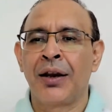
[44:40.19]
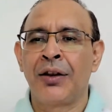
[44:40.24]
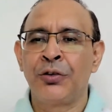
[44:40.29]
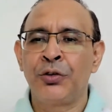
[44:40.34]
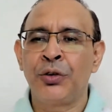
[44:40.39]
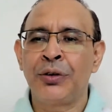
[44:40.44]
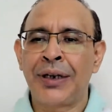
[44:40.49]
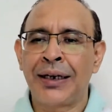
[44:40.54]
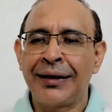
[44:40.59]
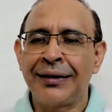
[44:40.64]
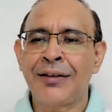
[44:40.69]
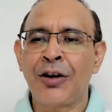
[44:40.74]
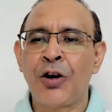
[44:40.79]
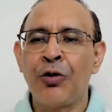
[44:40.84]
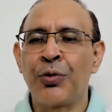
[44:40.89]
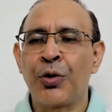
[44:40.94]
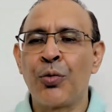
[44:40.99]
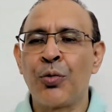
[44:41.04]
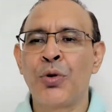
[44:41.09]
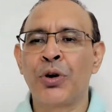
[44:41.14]
So that is
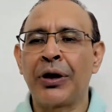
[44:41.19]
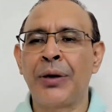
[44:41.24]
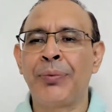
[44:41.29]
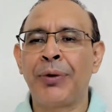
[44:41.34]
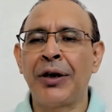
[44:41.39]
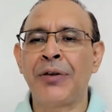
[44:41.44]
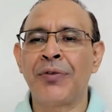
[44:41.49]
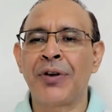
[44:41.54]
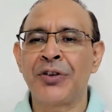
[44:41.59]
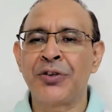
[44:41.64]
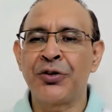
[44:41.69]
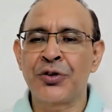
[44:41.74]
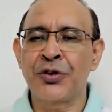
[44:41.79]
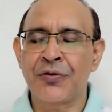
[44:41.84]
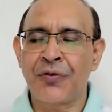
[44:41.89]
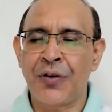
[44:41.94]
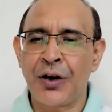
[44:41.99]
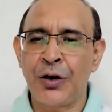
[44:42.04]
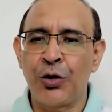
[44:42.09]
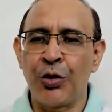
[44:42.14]
how bromocriptine was
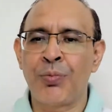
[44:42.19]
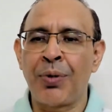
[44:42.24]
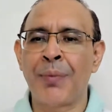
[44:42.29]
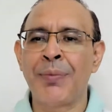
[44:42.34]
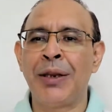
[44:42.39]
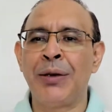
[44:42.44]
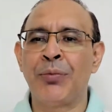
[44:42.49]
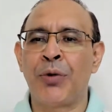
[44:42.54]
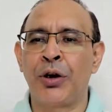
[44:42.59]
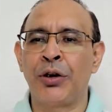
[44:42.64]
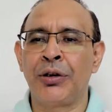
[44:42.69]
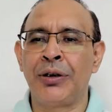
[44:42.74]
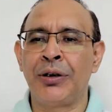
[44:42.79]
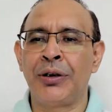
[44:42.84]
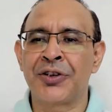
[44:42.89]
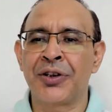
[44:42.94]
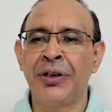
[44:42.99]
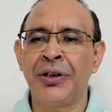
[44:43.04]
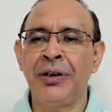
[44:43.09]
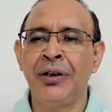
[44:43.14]
used for dopamine
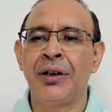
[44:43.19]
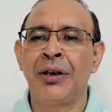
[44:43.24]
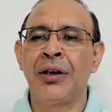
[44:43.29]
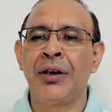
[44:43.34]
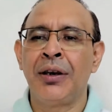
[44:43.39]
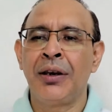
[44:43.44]
modulation,